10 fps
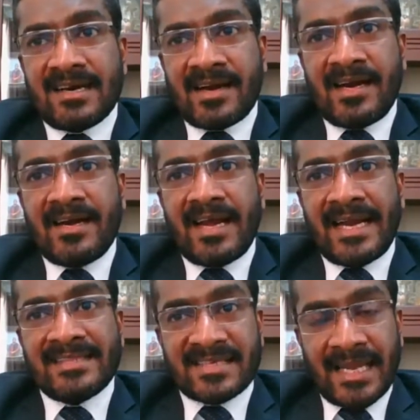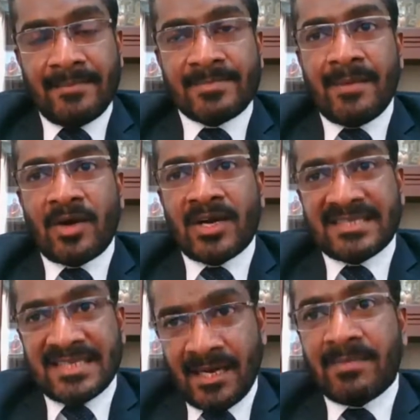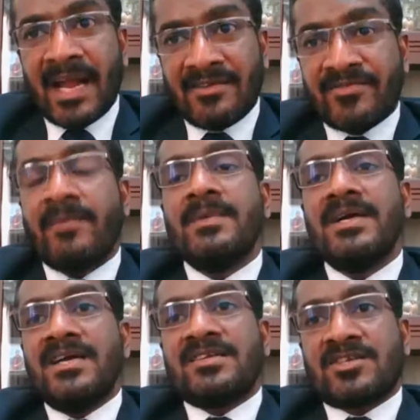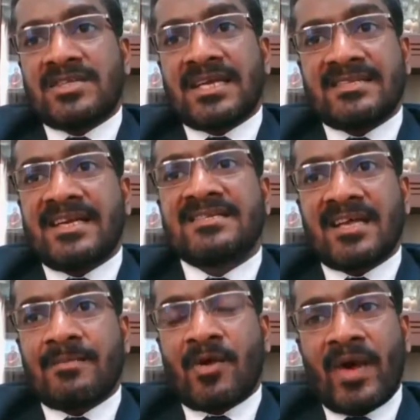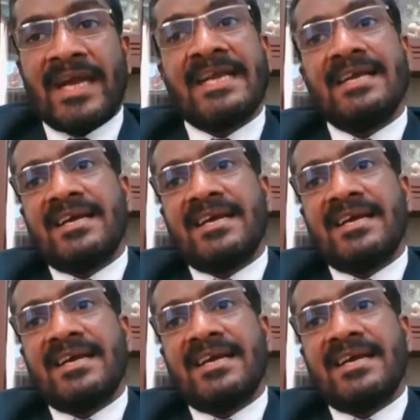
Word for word: run at the same time on a single platform. So the results are provided.